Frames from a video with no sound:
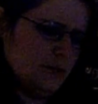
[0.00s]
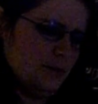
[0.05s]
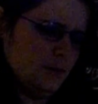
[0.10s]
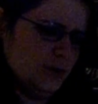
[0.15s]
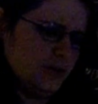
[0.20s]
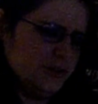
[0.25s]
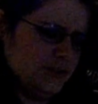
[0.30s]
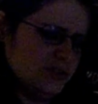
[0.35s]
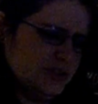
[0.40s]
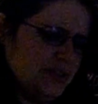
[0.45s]

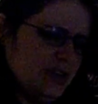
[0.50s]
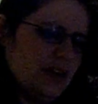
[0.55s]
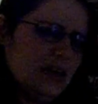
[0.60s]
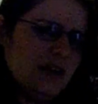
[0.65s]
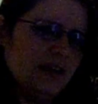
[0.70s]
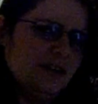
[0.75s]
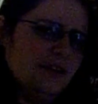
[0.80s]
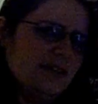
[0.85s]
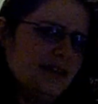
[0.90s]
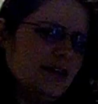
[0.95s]
Personally,
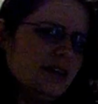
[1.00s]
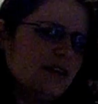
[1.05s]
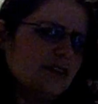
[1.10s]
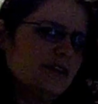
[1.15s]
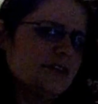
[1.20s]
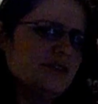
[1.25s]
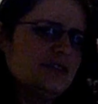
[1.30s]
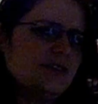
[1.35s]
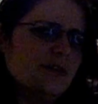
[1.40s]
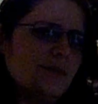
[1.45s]
I think
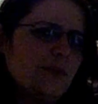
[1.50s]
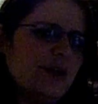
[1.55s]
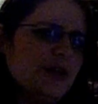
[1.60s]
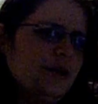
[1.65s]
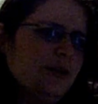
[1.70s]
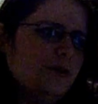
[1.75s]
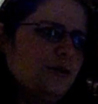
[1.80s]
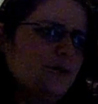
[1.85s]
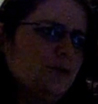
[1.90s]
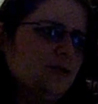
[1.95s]
that
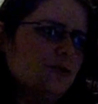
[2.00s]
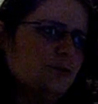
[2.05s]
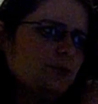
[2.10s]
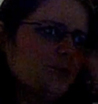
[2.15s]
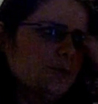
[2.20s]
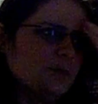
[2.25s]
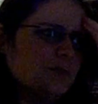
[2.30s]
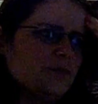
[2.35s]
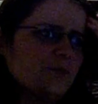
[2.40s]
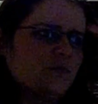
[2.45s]
somebody
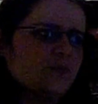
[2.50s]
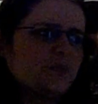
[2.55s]
who